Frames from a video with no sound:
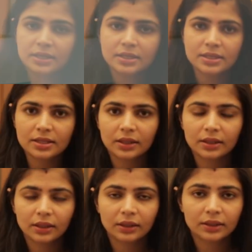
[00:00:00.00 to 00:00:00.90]
is
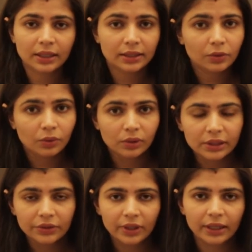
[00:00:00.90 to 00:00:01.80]
another
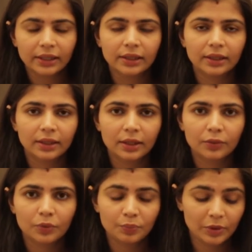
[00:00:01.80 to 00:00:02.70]
holy grail
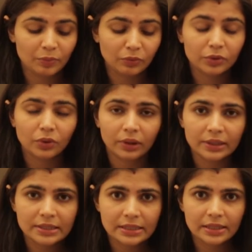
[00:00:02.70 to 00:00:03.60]
for people with
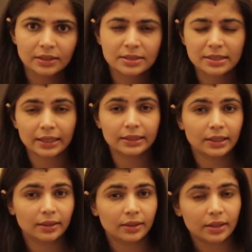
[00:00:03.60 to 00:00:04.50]
oily skin,
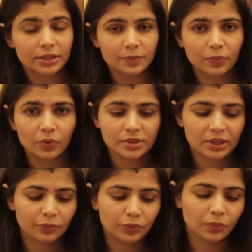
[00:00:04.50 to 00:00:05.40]
slightly enlarged pores,
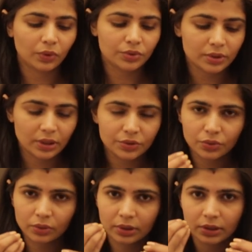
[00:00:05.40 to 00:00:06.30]
and if you want to
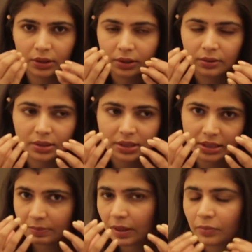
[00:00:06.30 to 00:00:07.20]
control the
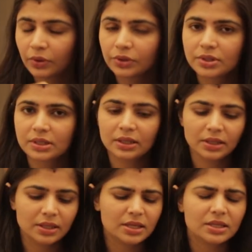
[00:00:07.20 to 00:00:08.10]
sebum on your
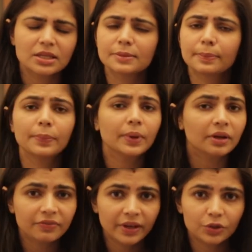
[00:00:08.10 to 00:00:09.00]
skin, this is
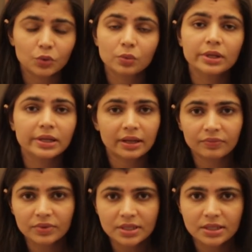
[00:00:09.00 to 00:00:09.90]
perfect. You will
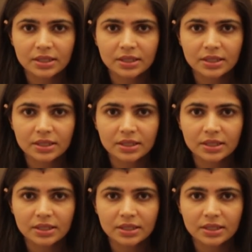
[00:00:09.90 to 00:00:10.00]
love this